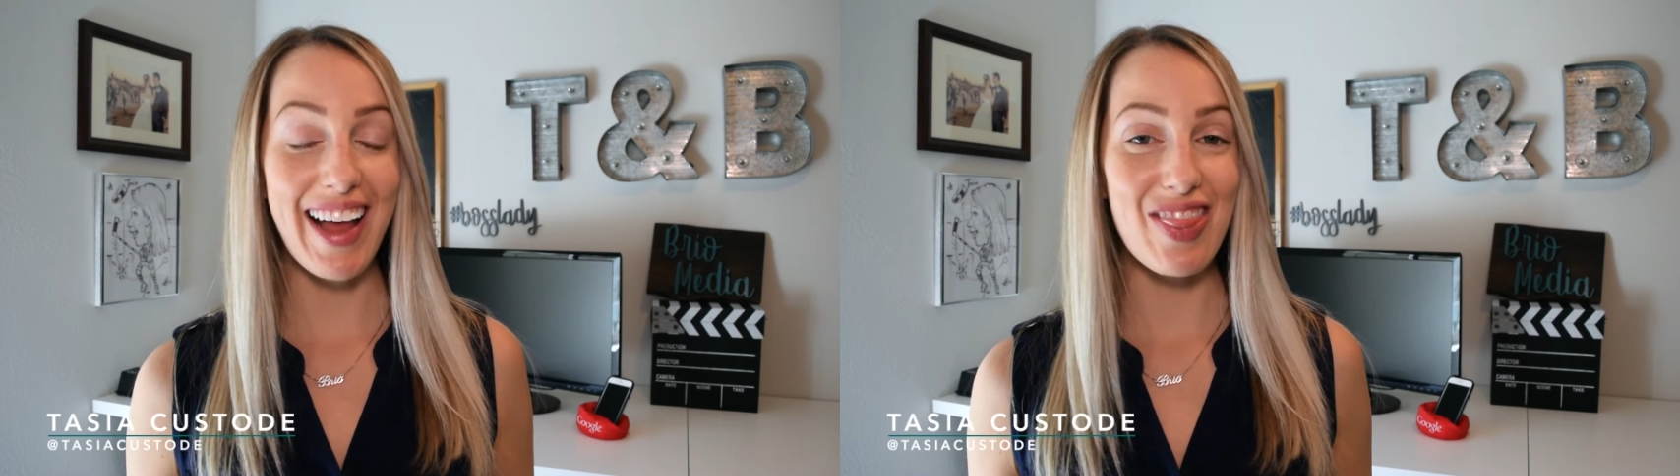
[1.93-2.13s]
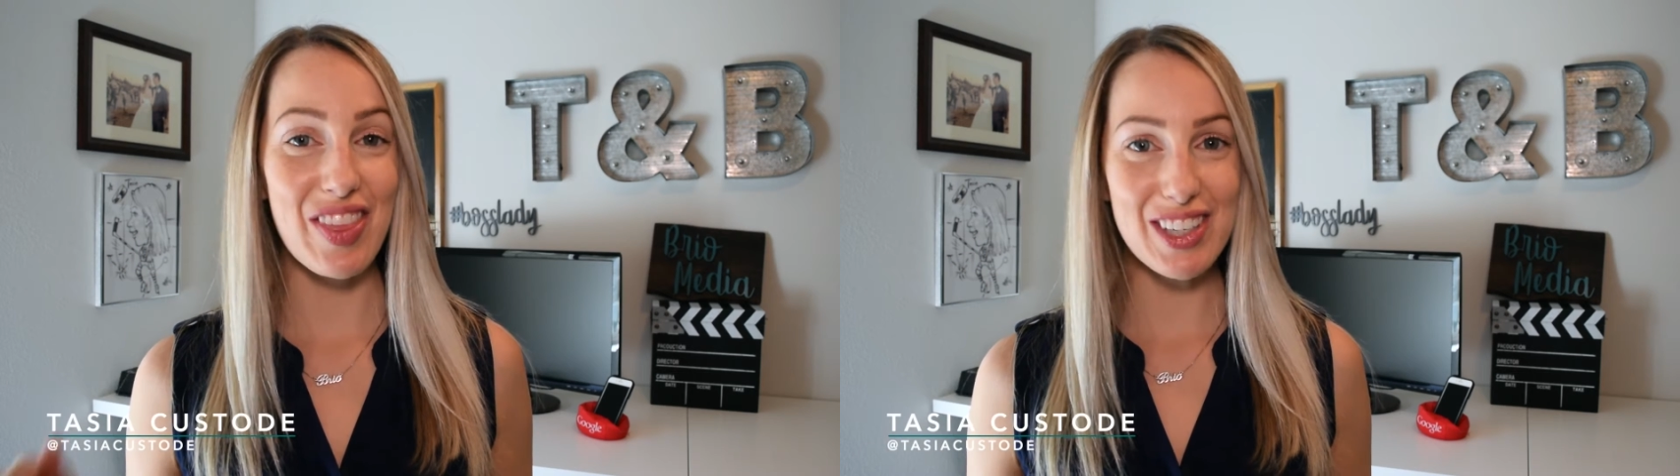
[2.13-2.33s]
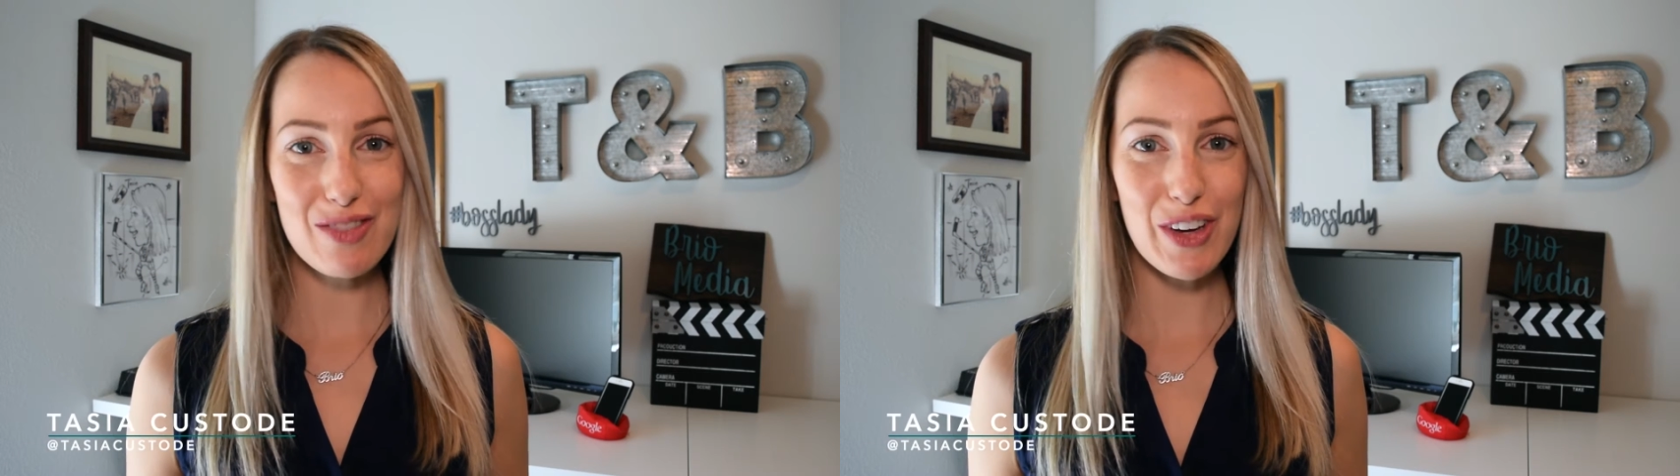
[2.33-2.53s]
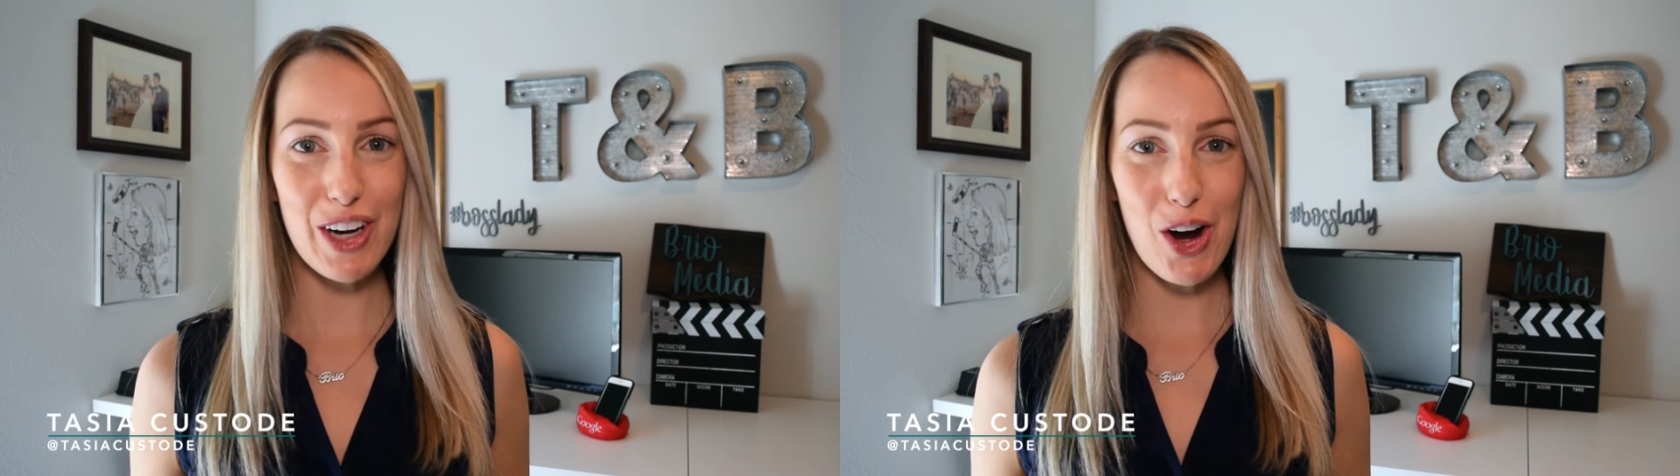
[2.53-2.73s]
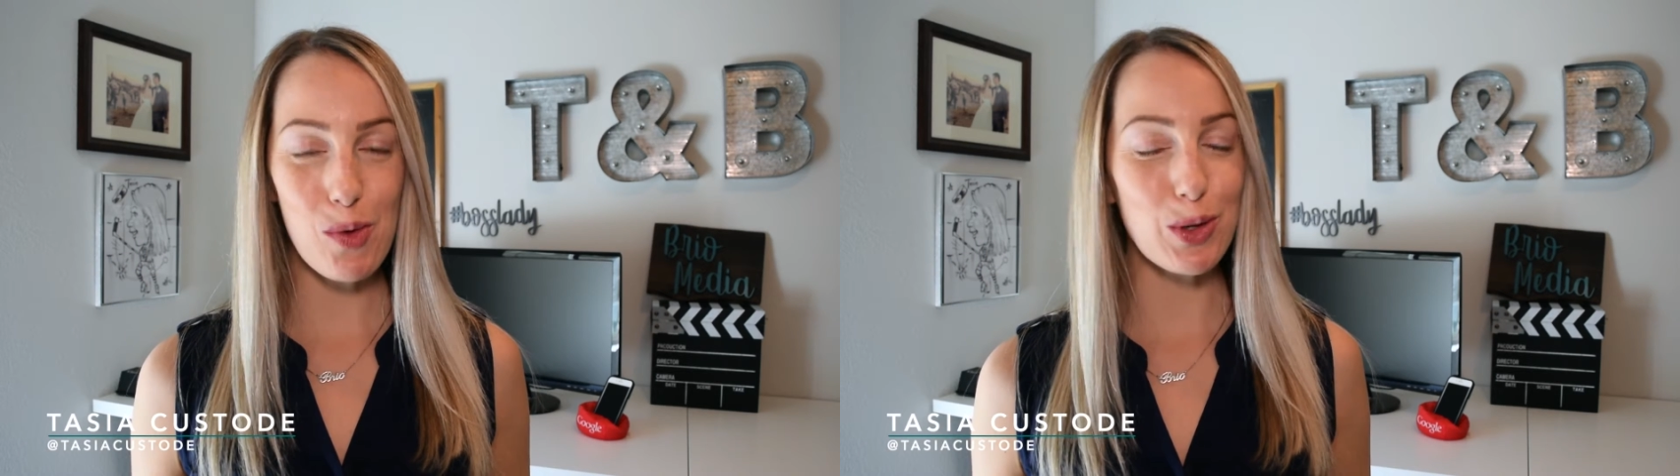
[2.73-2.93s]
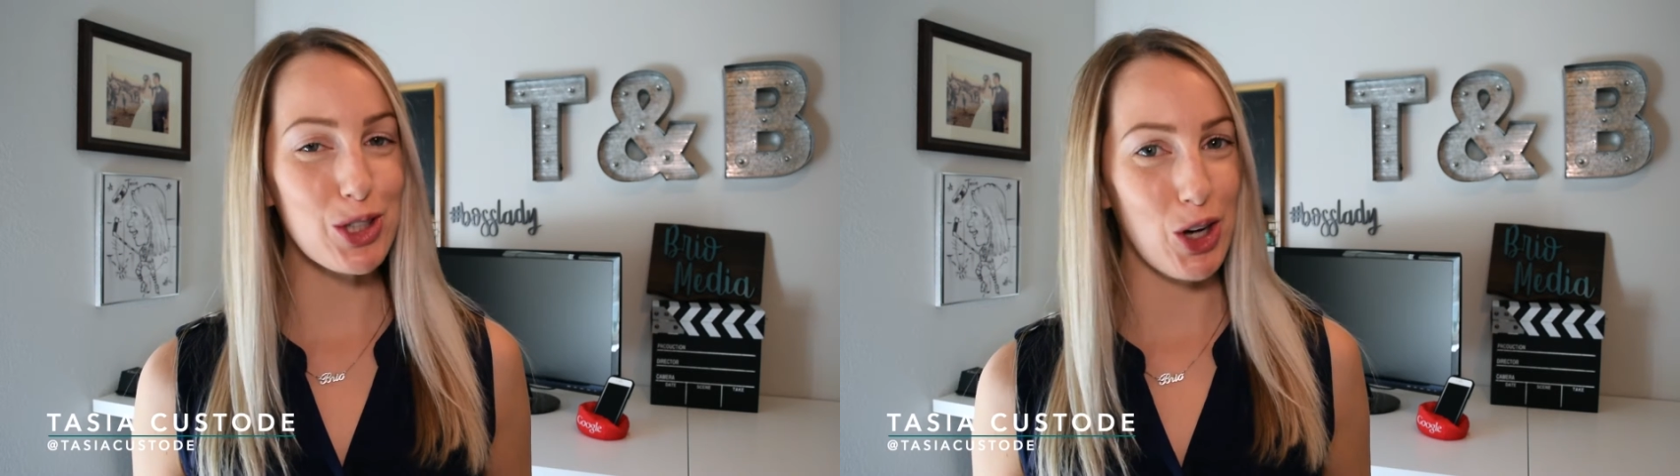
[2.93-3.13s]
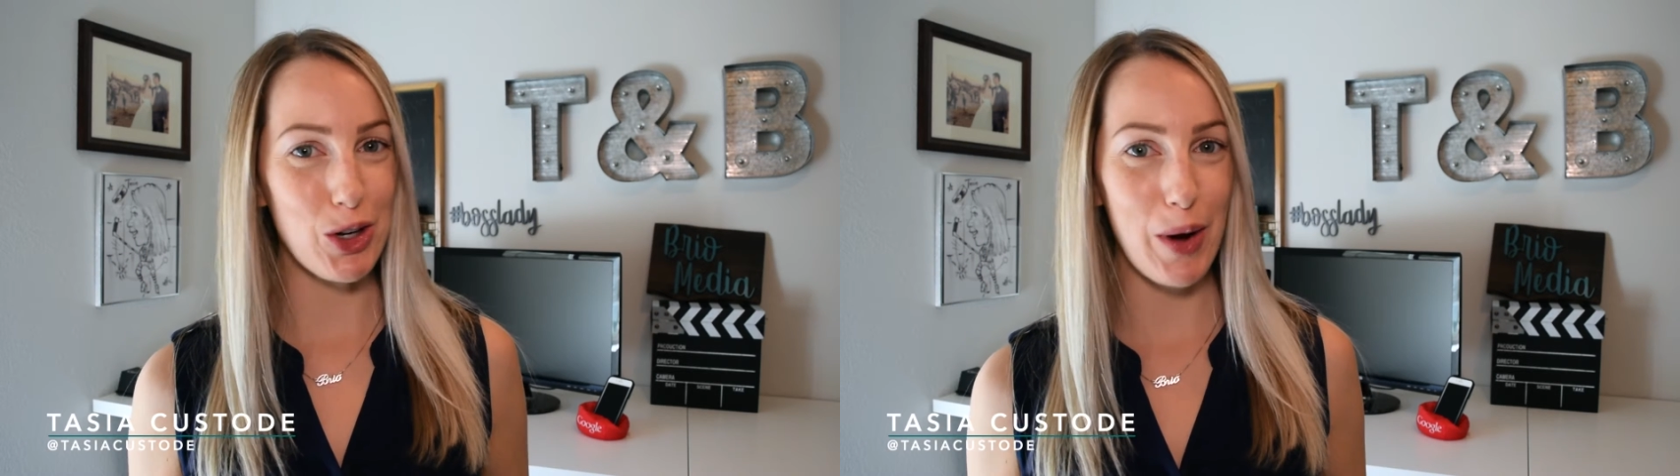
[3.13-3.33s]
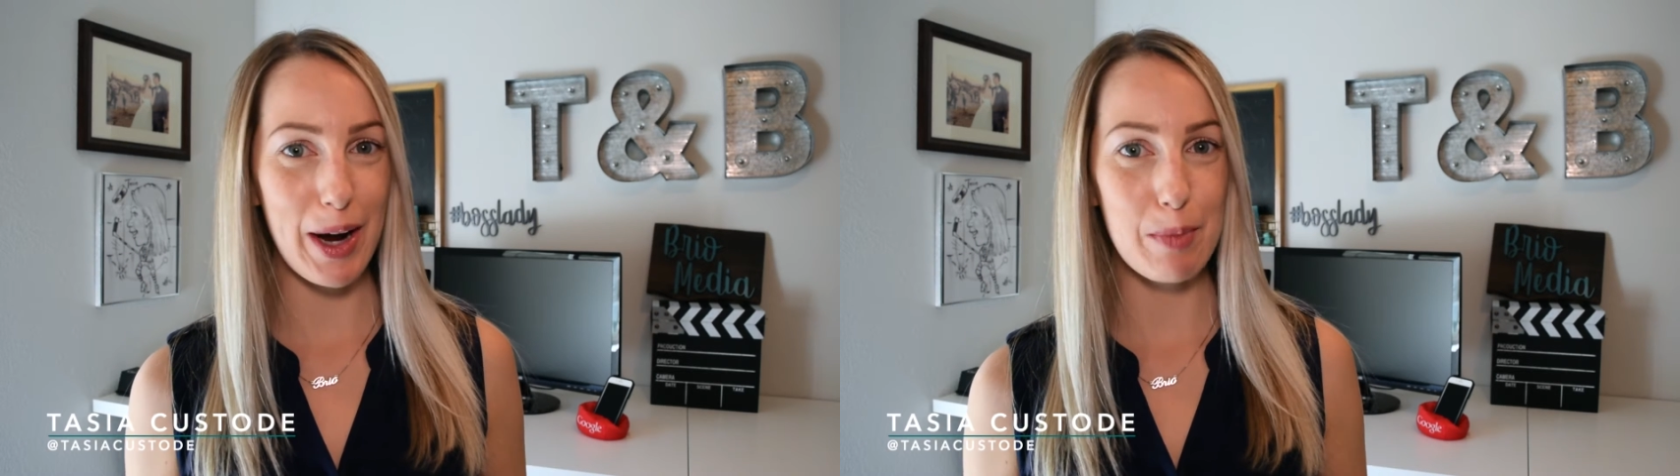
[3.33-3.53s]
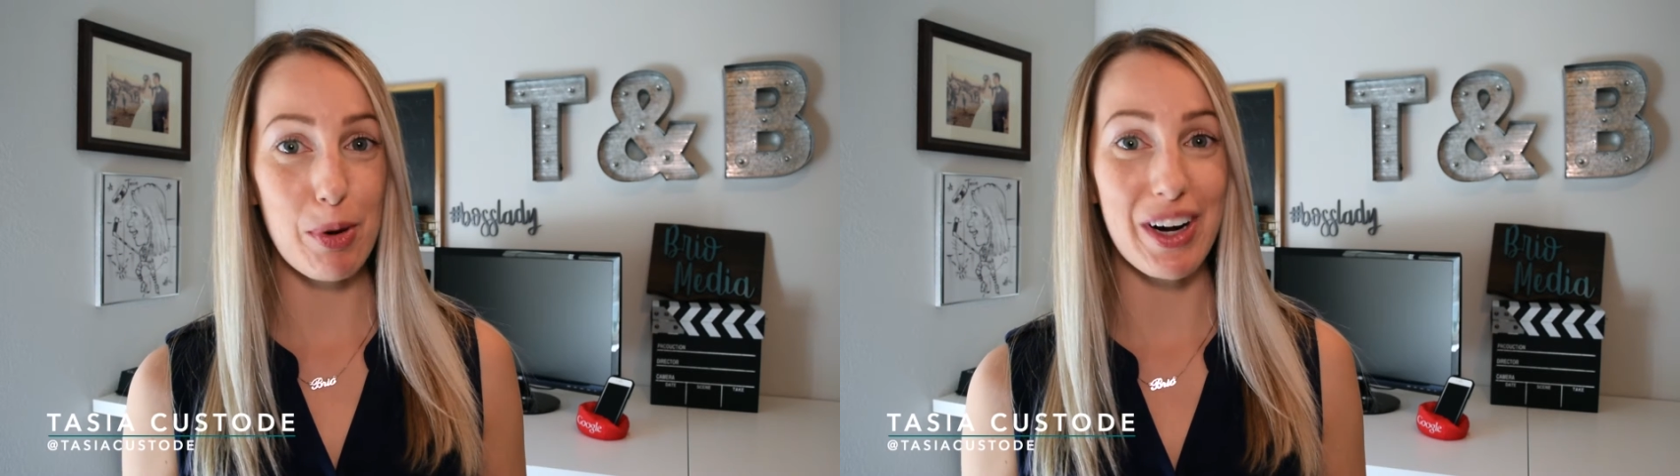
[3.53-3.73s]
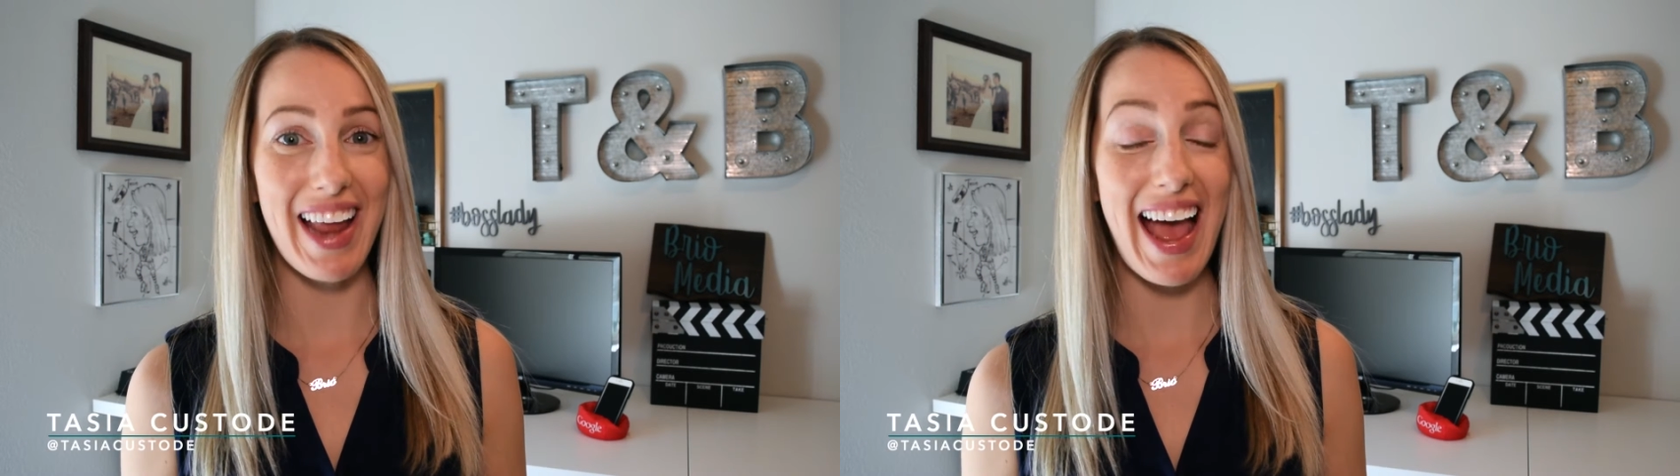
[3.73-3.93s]
and this video will show you how to
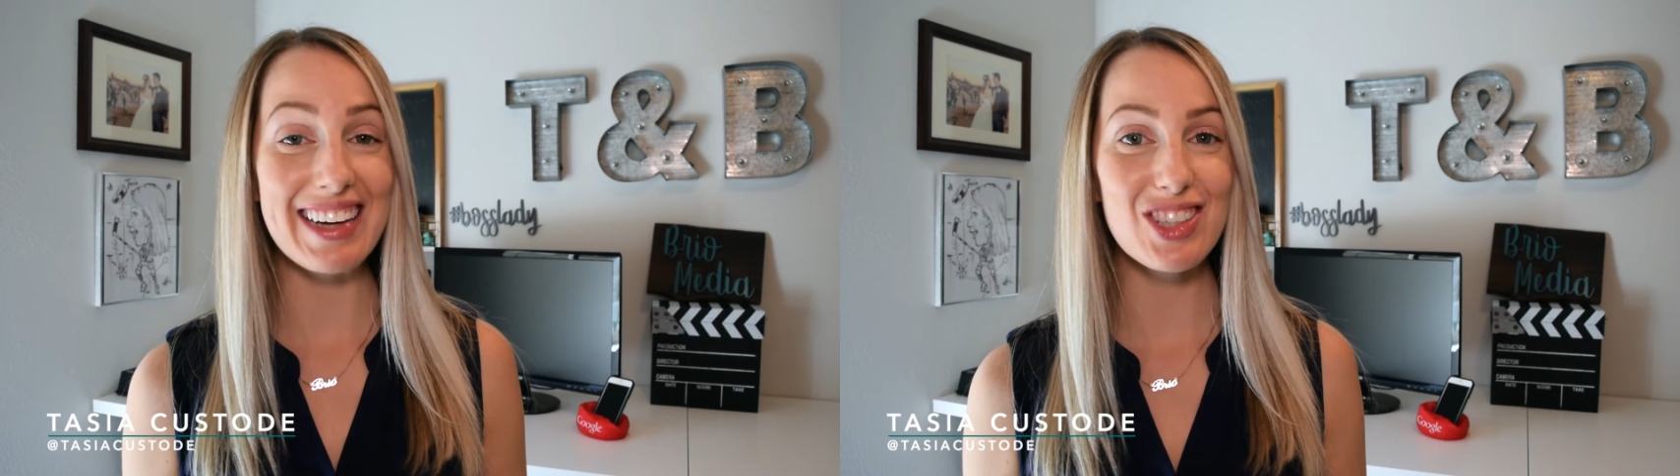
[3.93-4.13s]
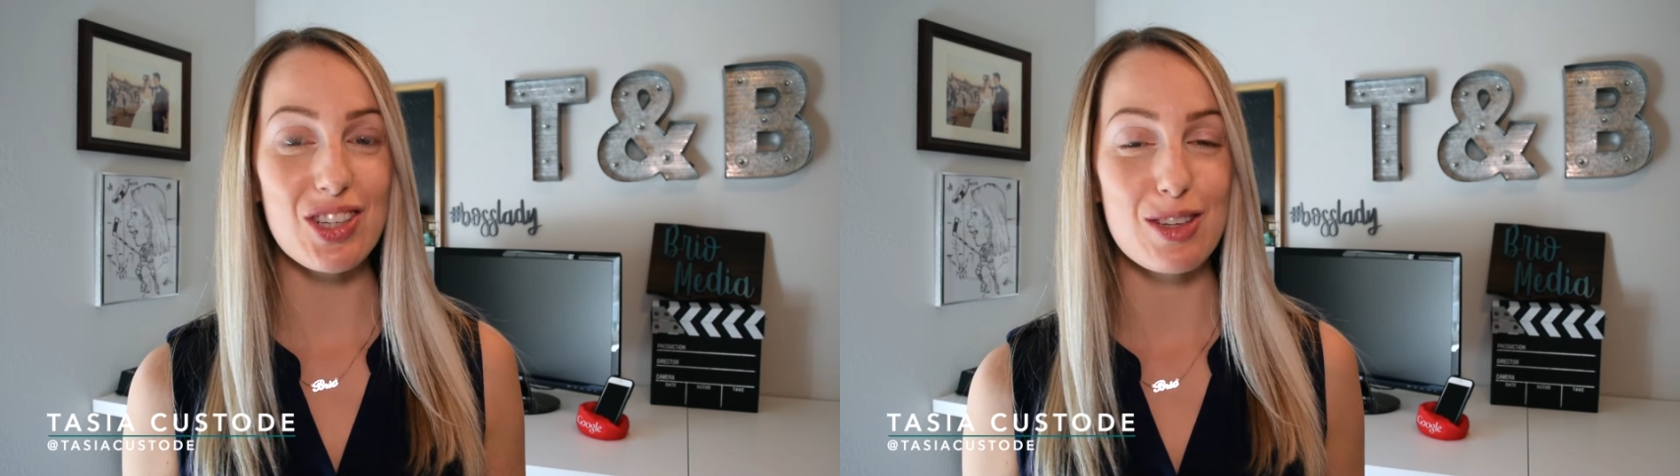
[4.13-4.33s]
put an end